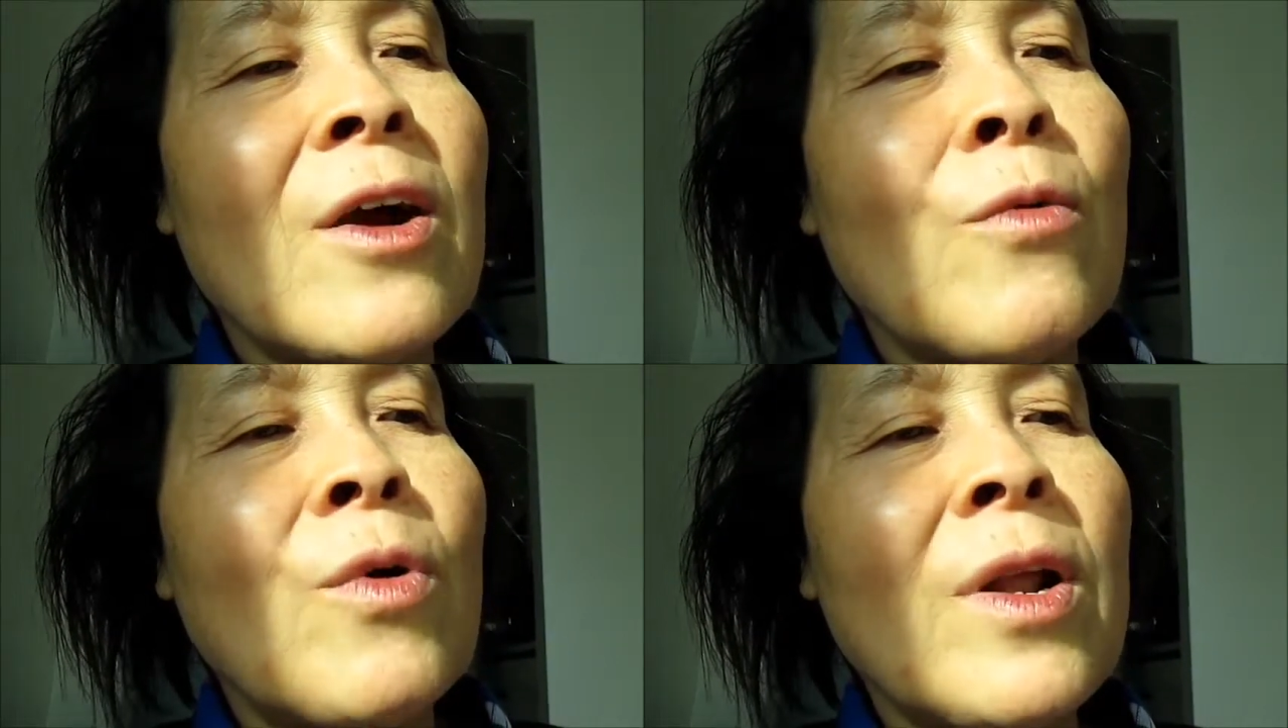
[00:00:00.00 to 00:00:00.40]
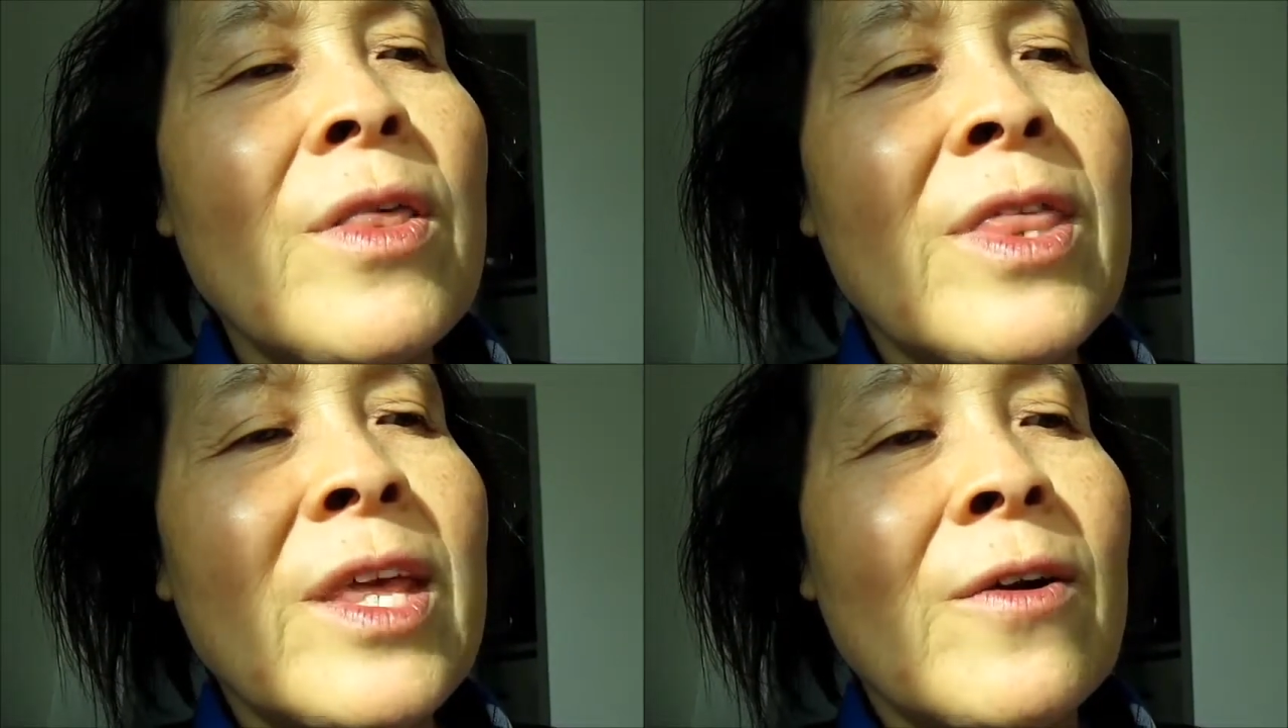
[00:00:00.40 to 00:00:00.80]

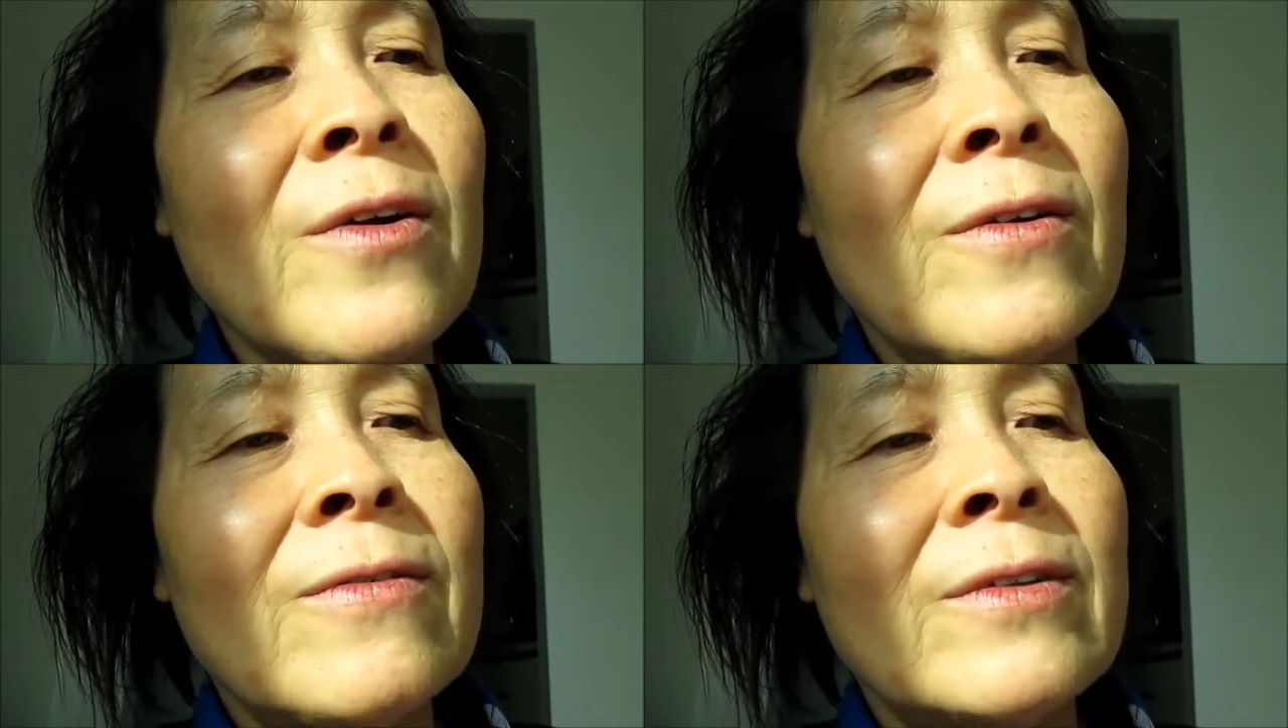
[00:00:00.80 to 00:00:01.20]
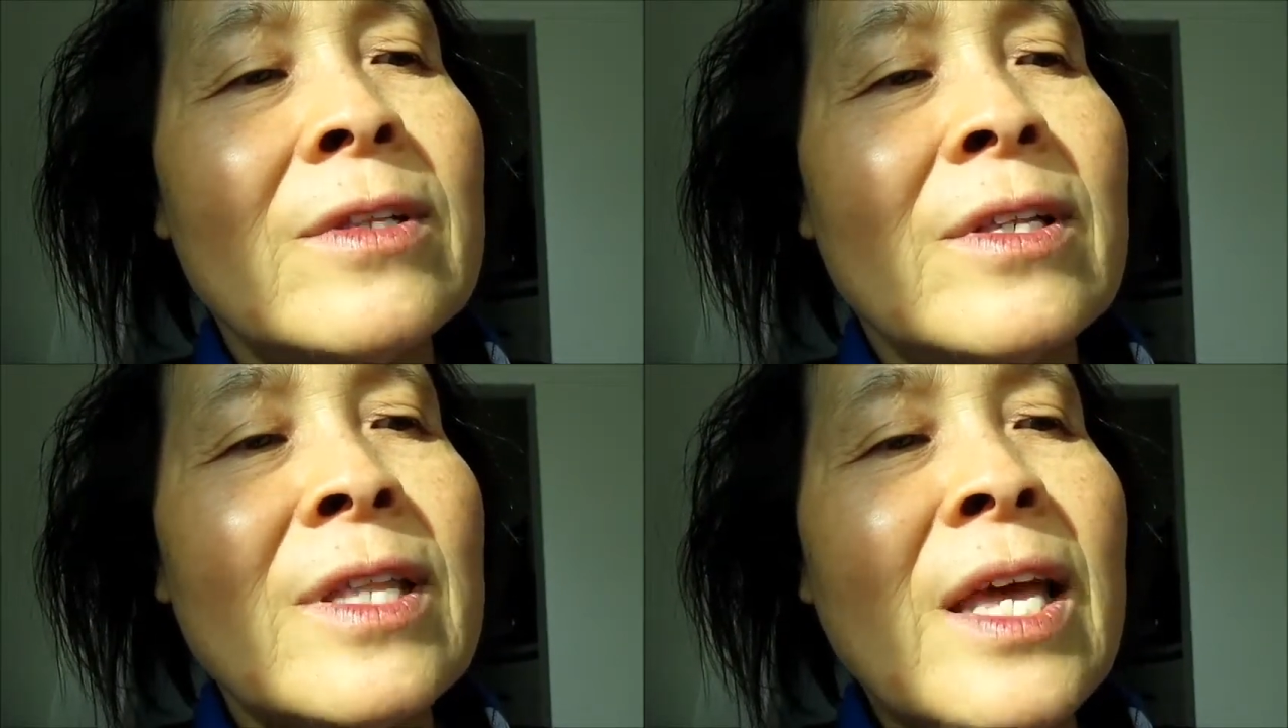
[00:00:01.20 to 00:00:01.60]
worthy of
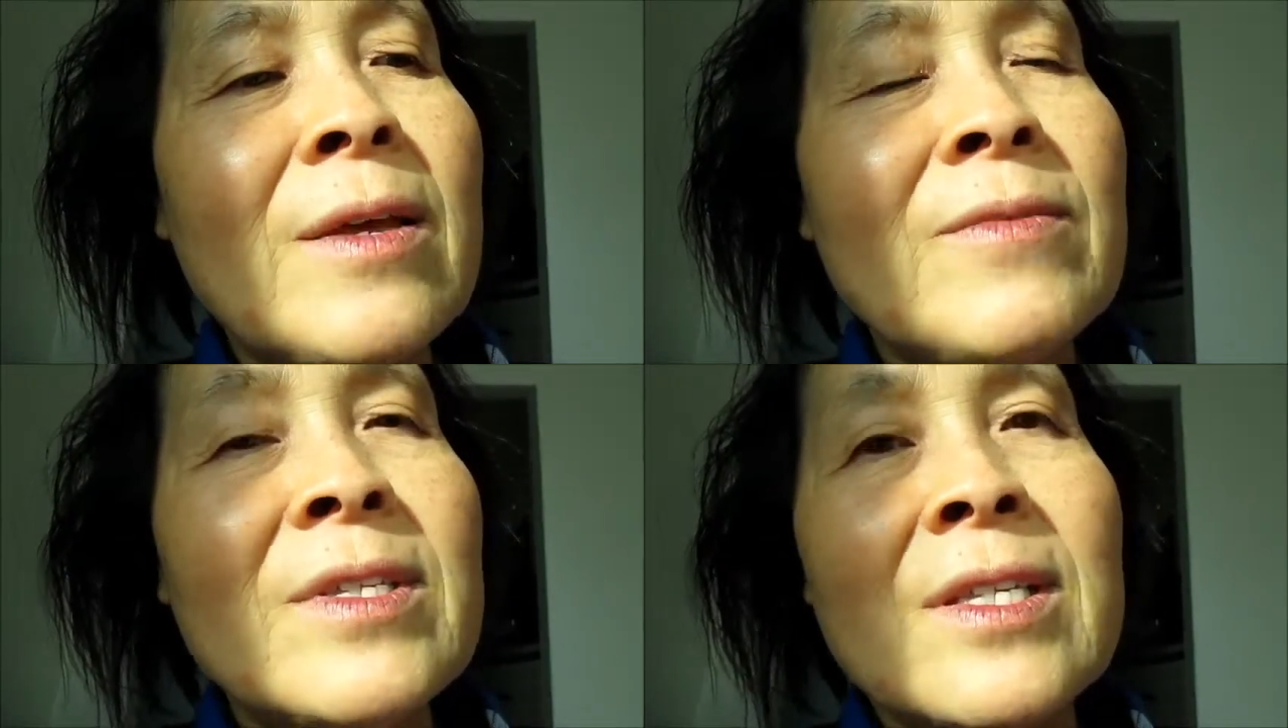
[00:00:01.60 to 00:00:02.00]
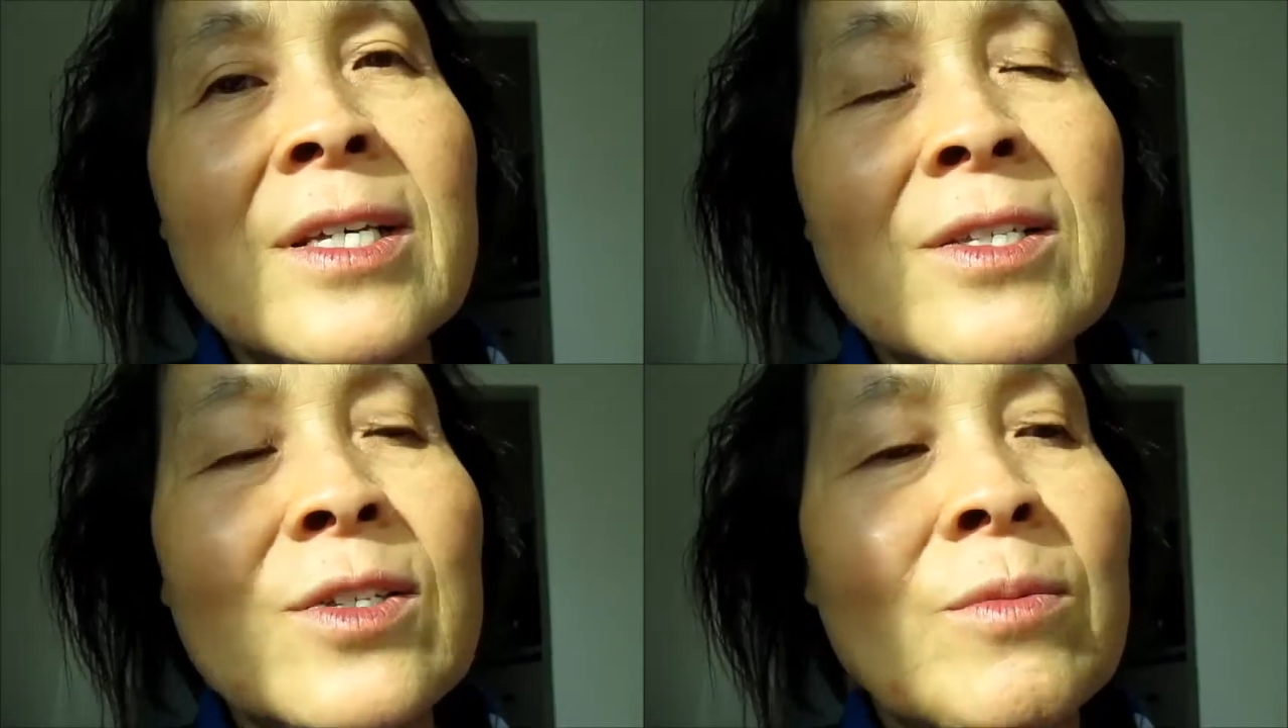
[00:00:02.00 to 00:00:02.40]
the name
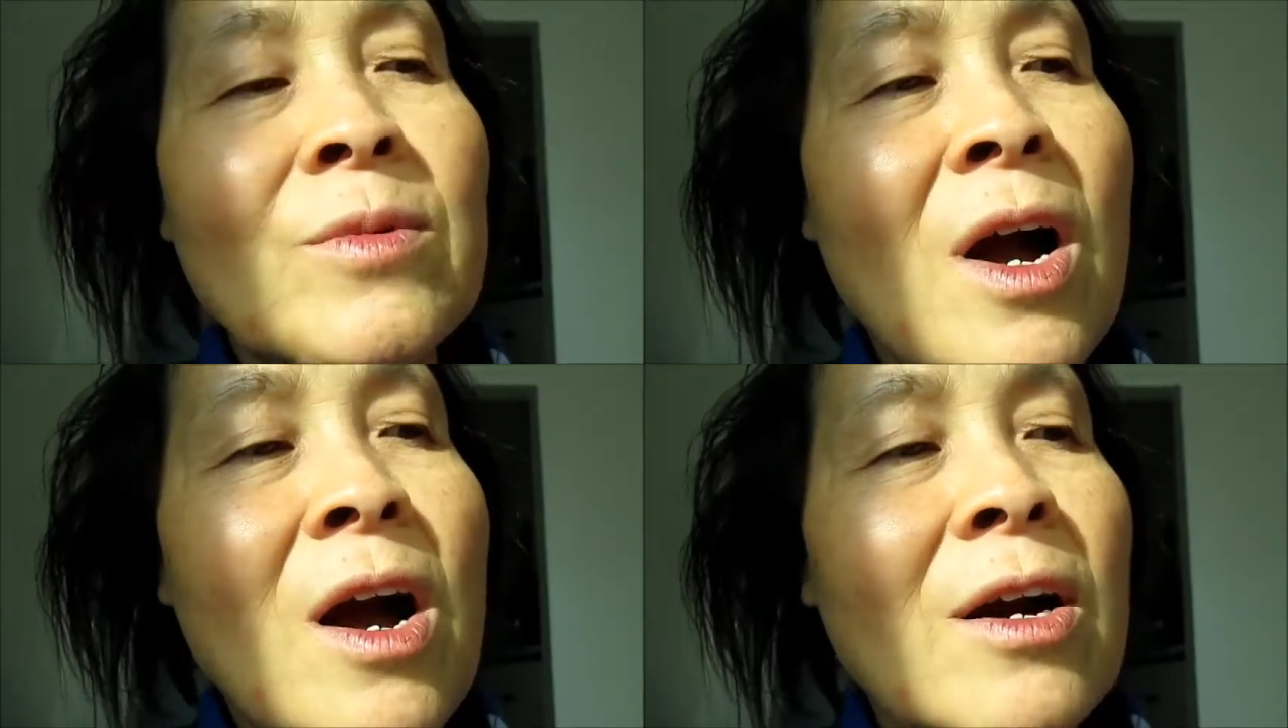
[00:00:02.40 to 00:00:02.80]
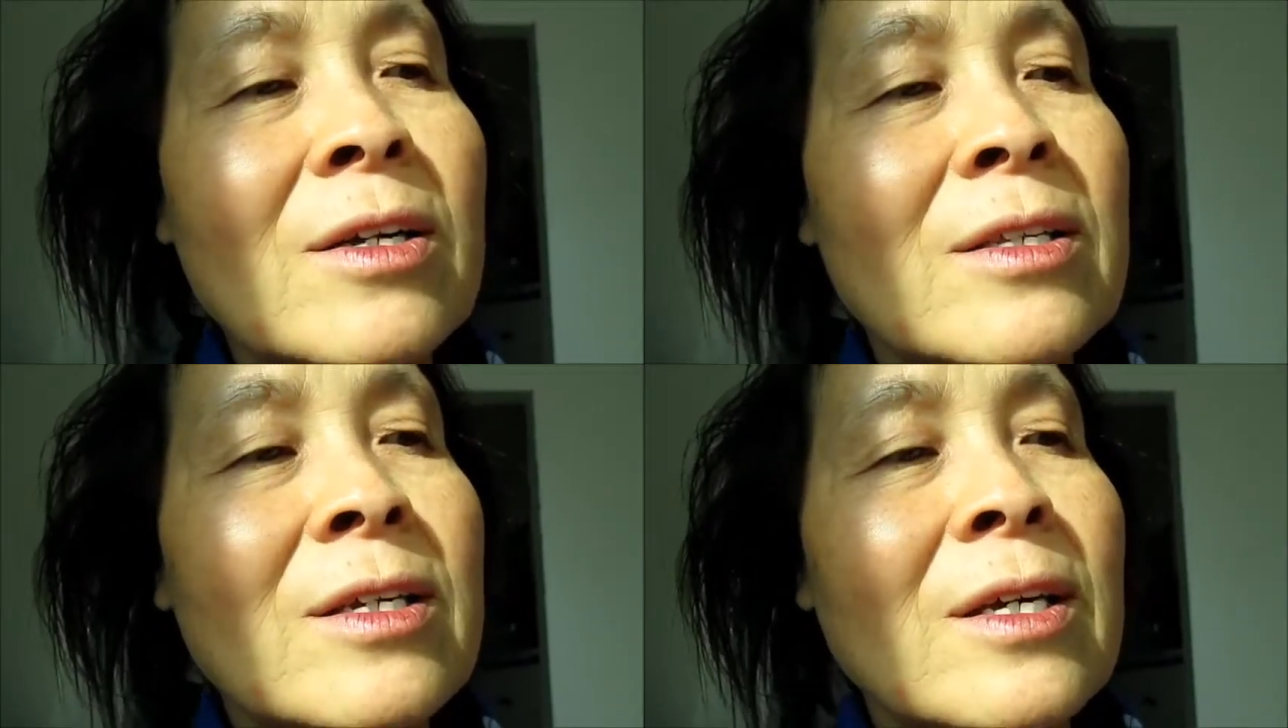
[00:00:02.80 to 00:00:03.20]
sons of
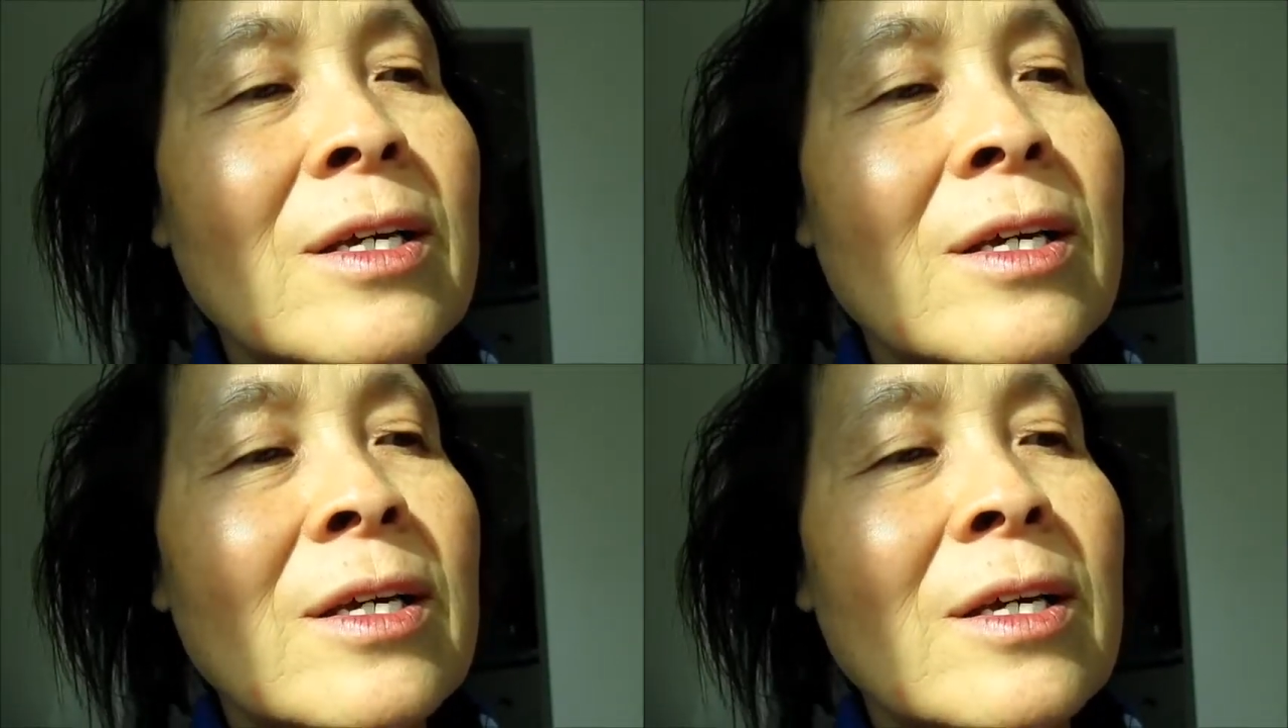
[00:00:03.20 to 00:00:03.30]
God.